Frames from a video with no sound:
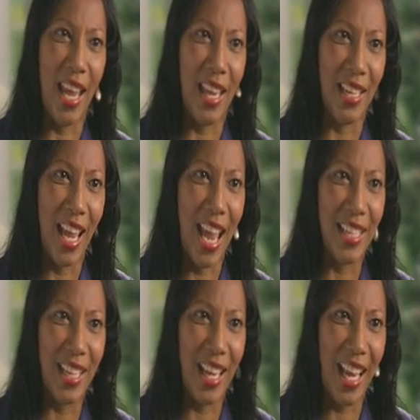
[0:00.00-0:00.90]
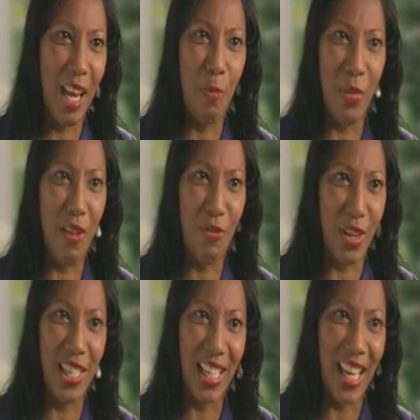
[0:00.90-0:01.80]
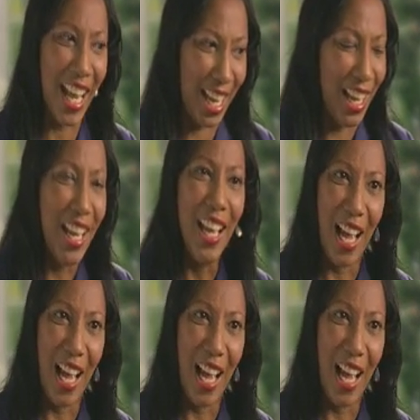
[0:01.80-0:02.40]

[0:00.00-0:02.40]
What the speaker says: and keep me feeling like